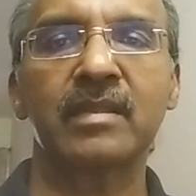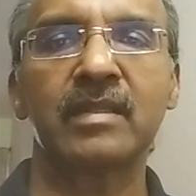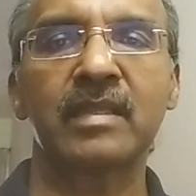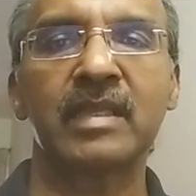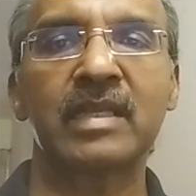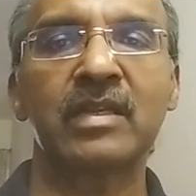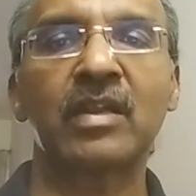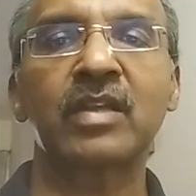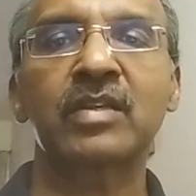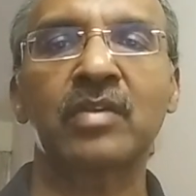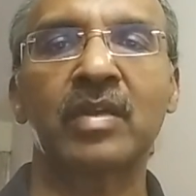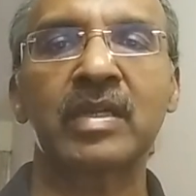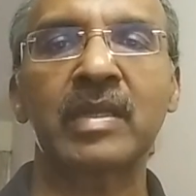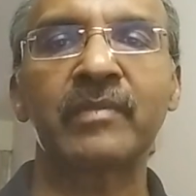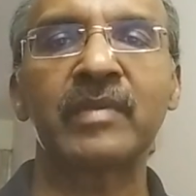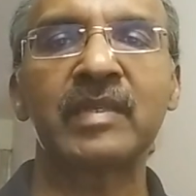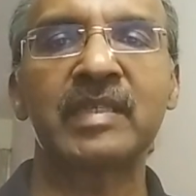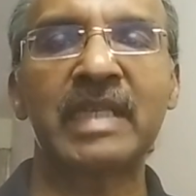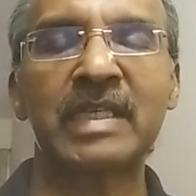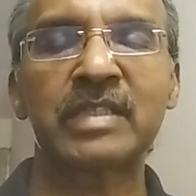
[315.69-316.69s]
they're not caught
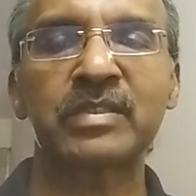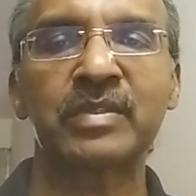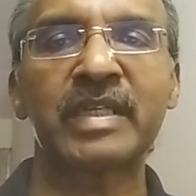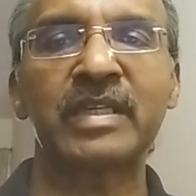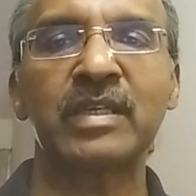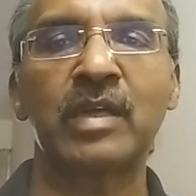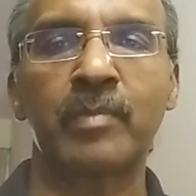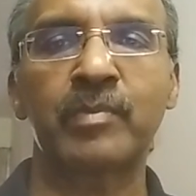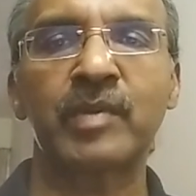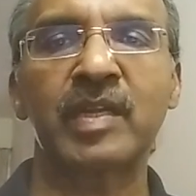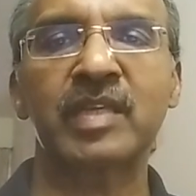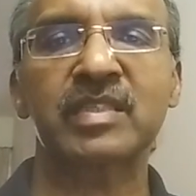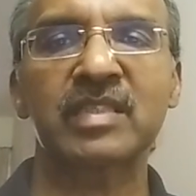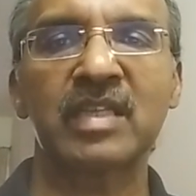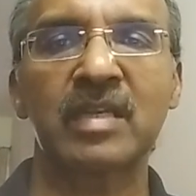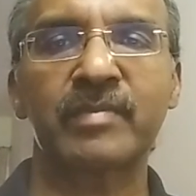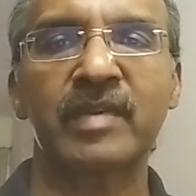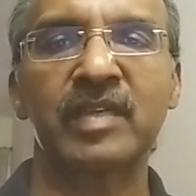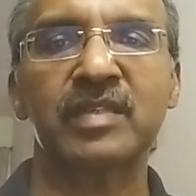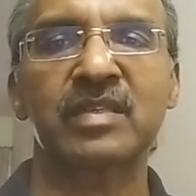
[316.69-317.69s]
up with day-to-day
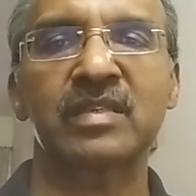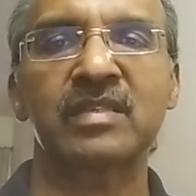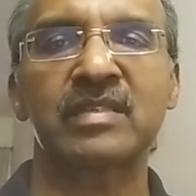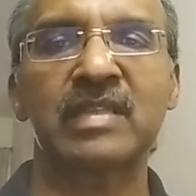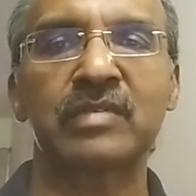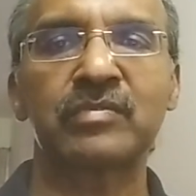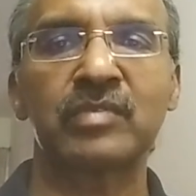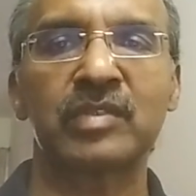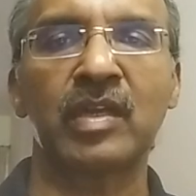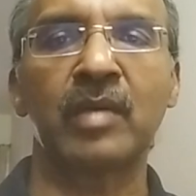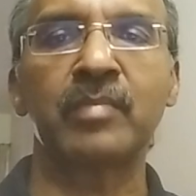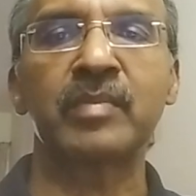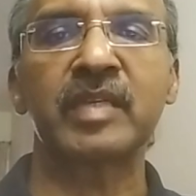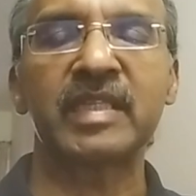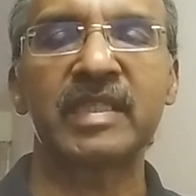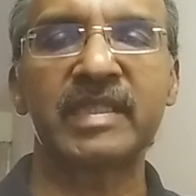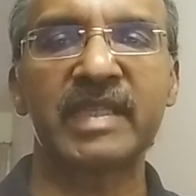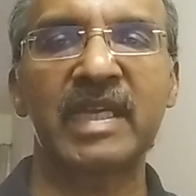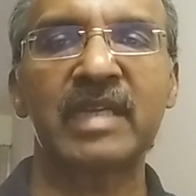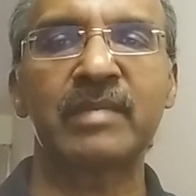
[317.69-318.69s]
operational pressures that were
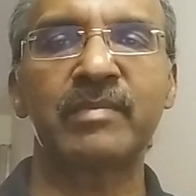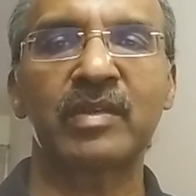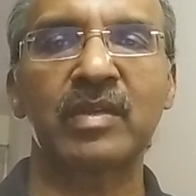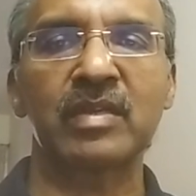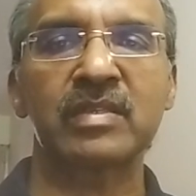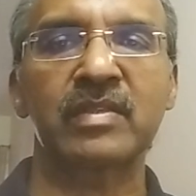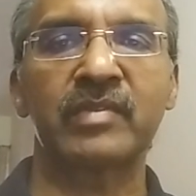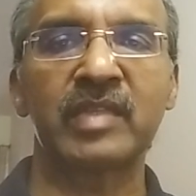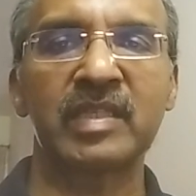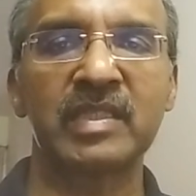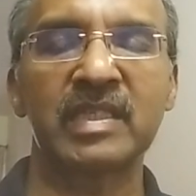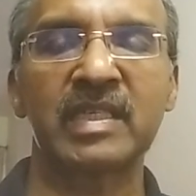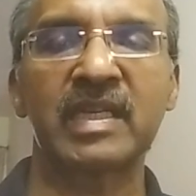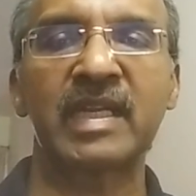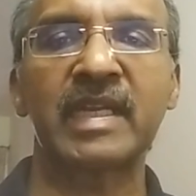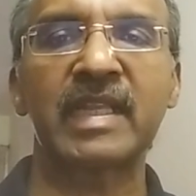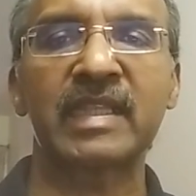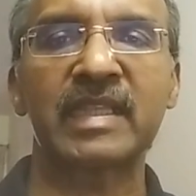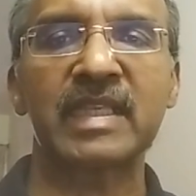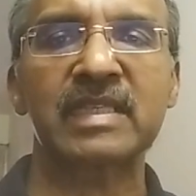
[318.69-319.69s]
normally there because of the
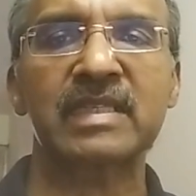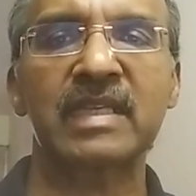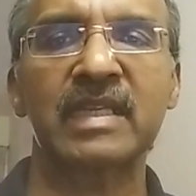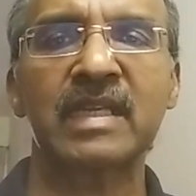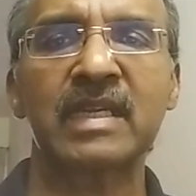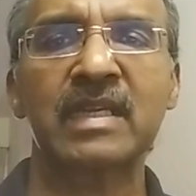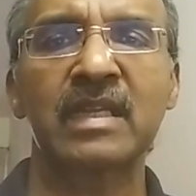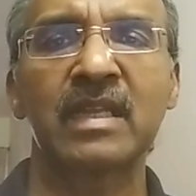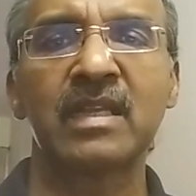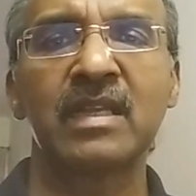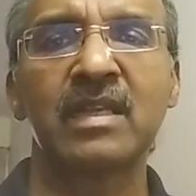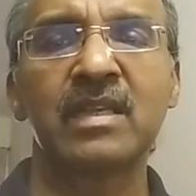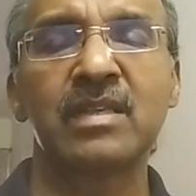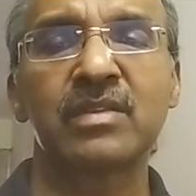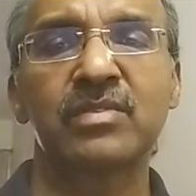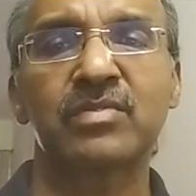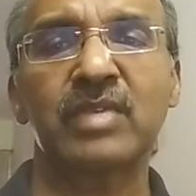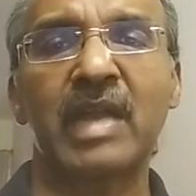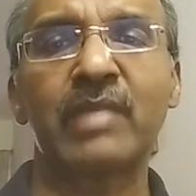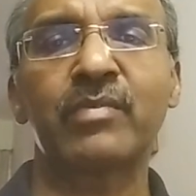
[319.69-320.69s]
year-end and things like that.
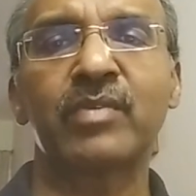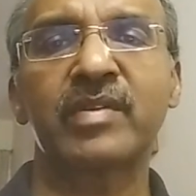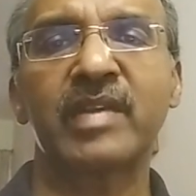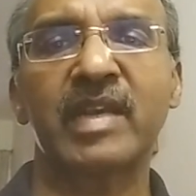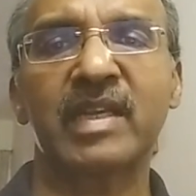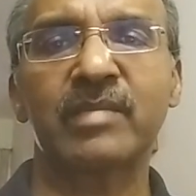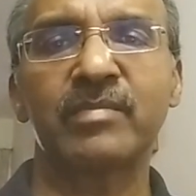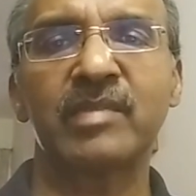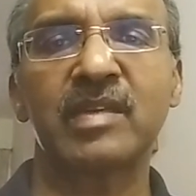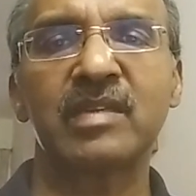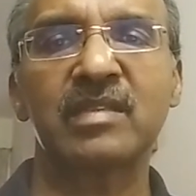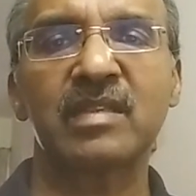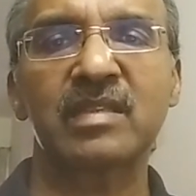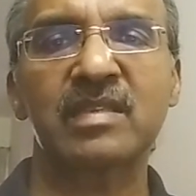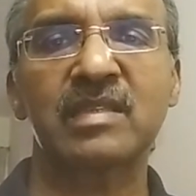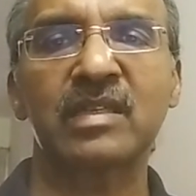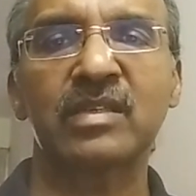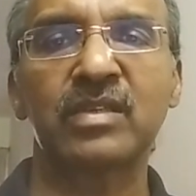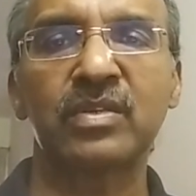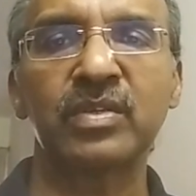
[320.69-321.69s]
So I would recommend
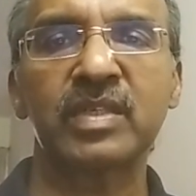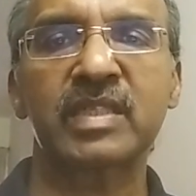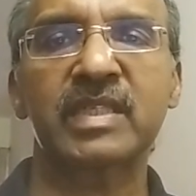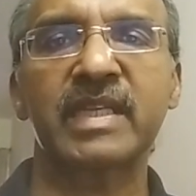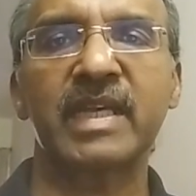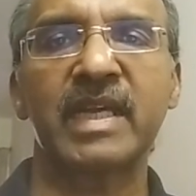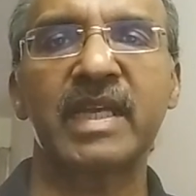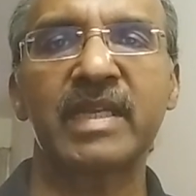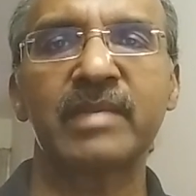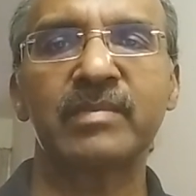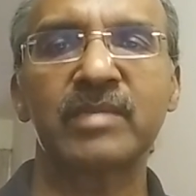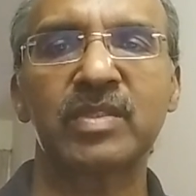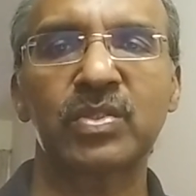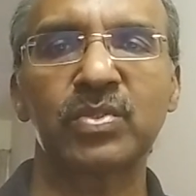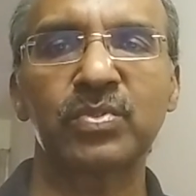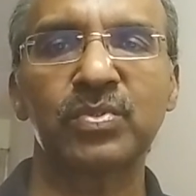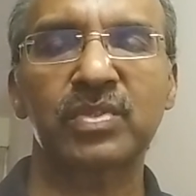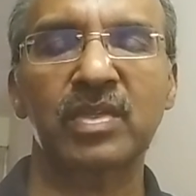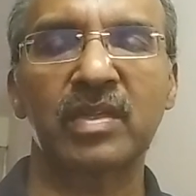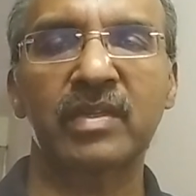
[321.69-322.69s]
this is a good time
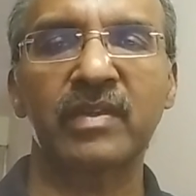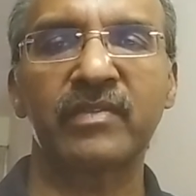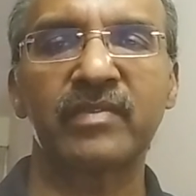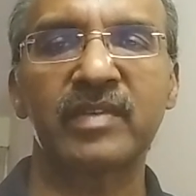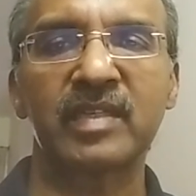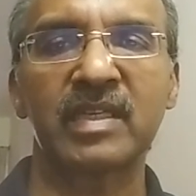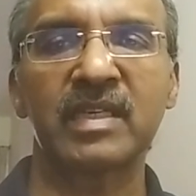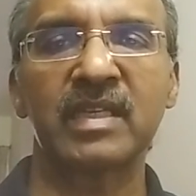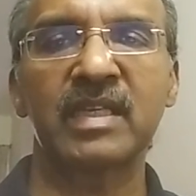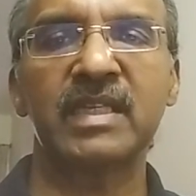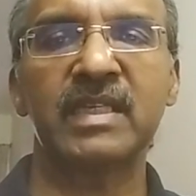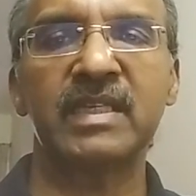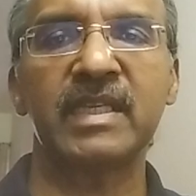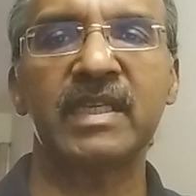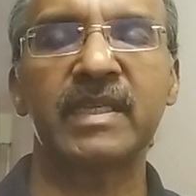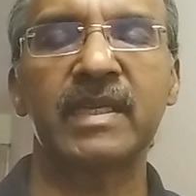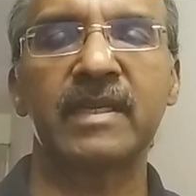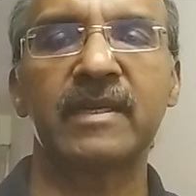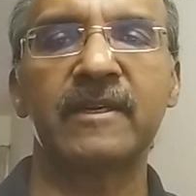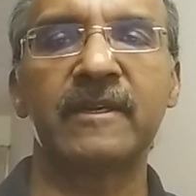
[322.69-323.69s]
to sort of
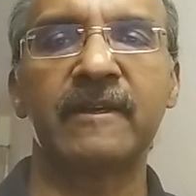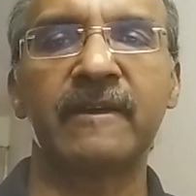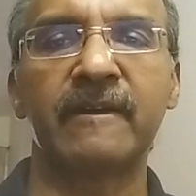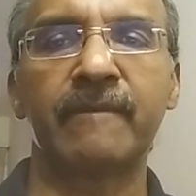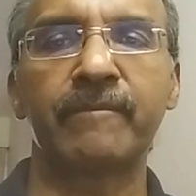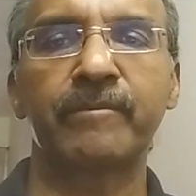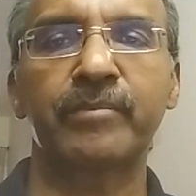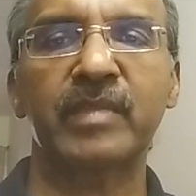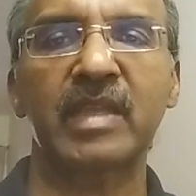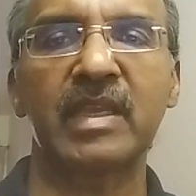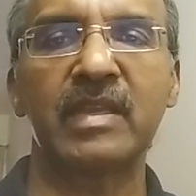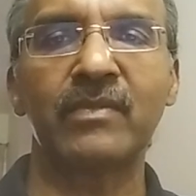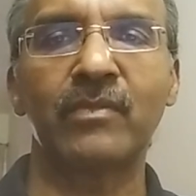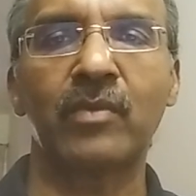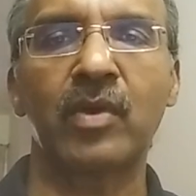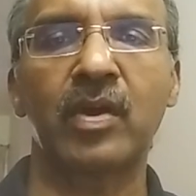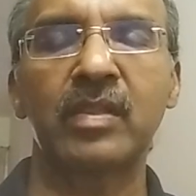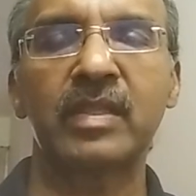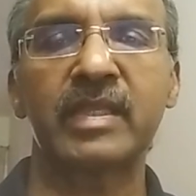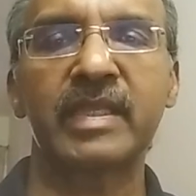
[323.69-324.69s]
really
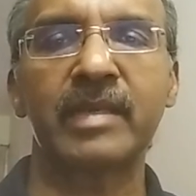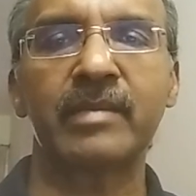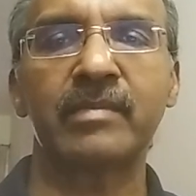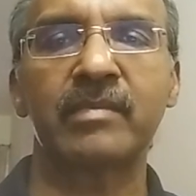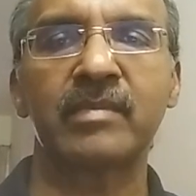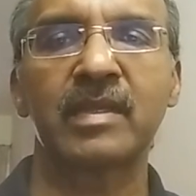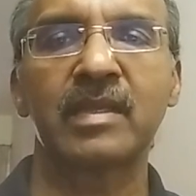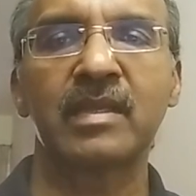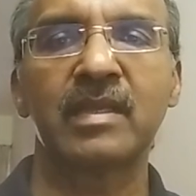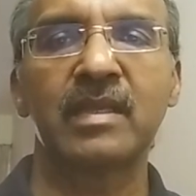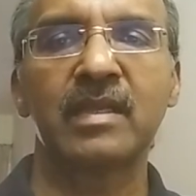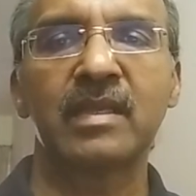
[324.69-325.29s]
involve them,